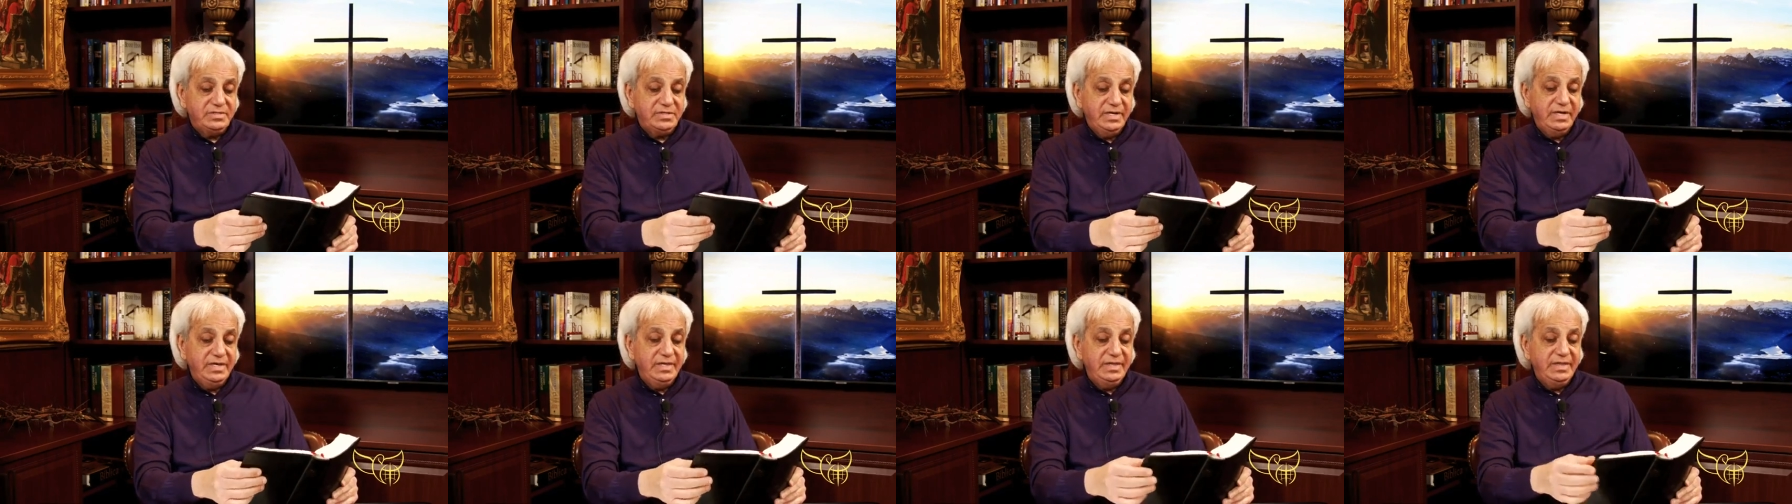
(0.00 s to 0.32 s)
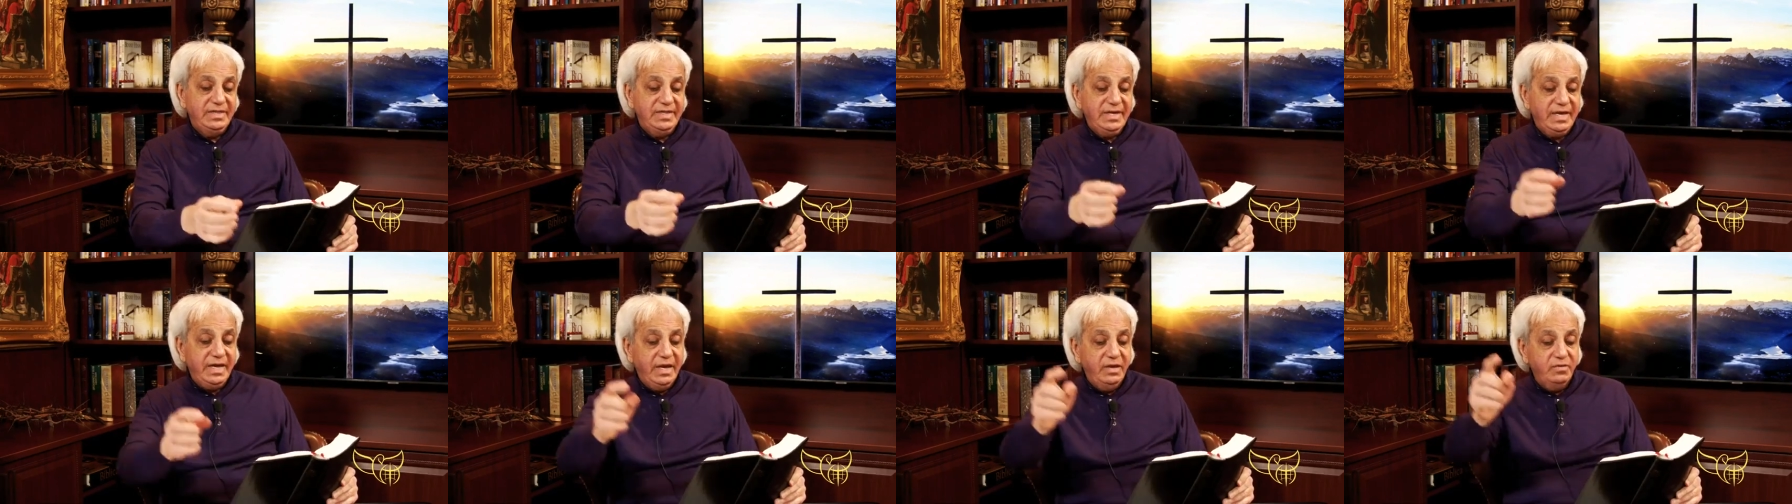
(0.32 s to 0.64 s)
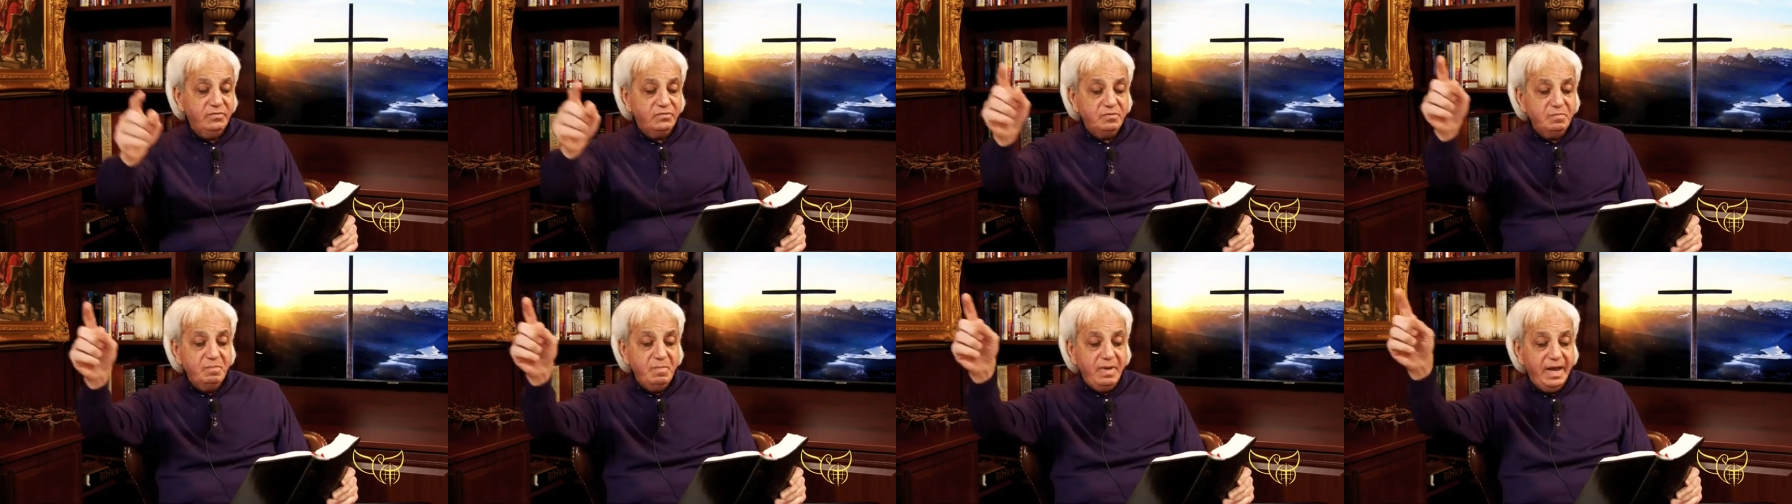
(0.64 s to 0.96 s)
saying,
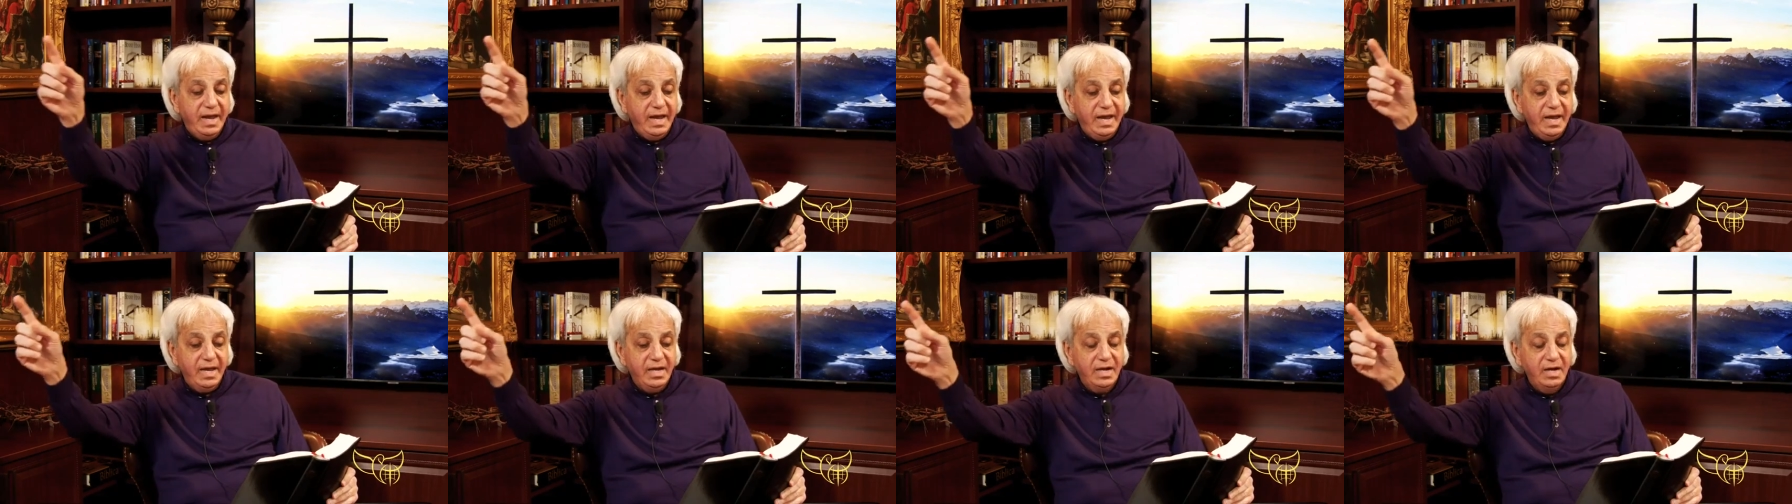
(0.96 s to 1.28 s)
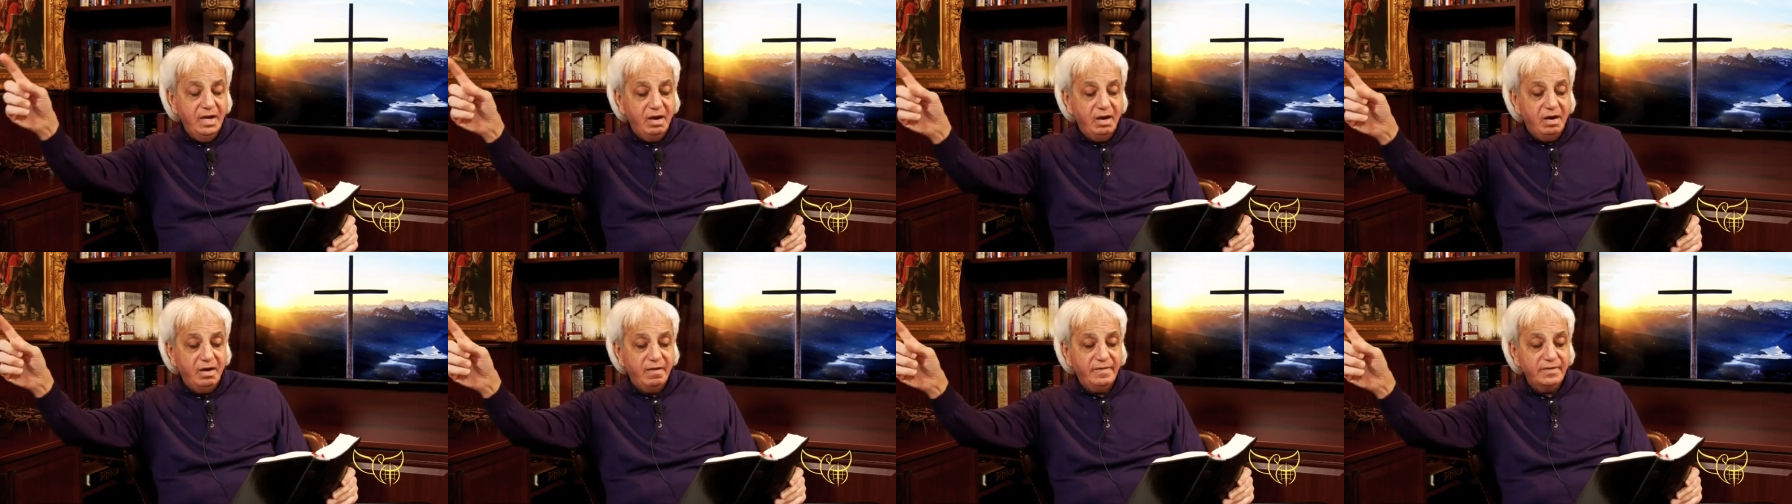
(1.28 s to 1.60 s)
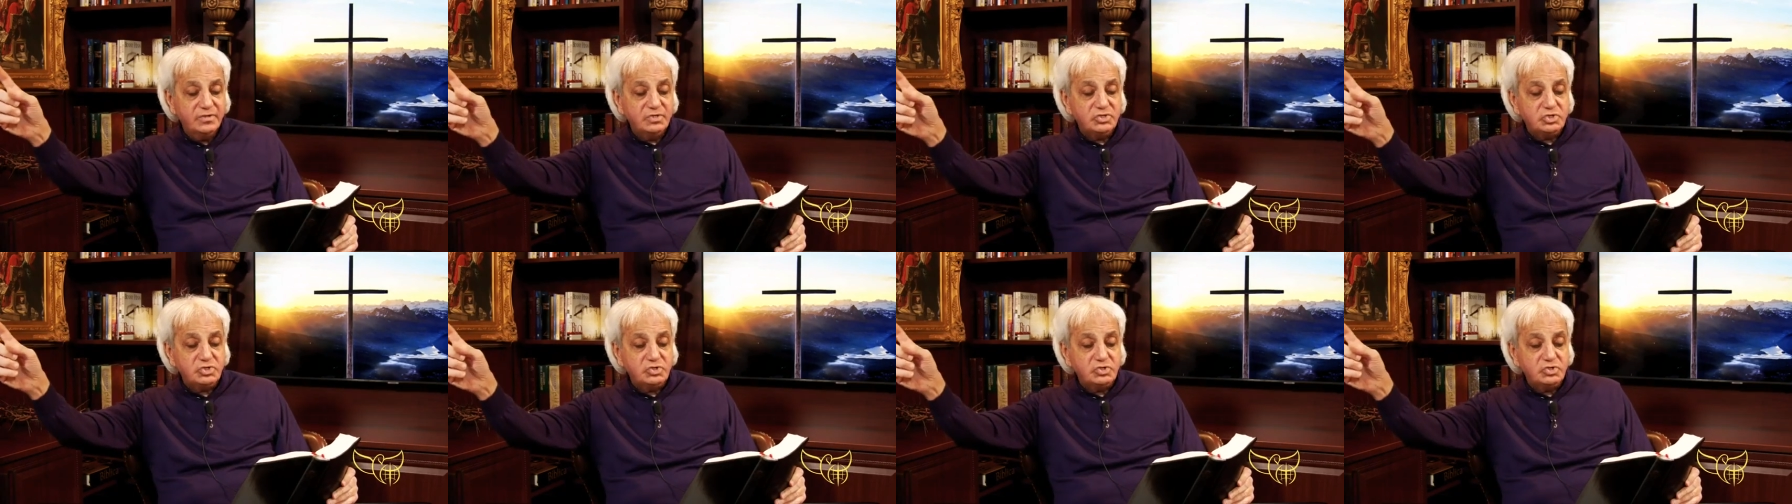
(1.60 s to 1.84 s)
These men are the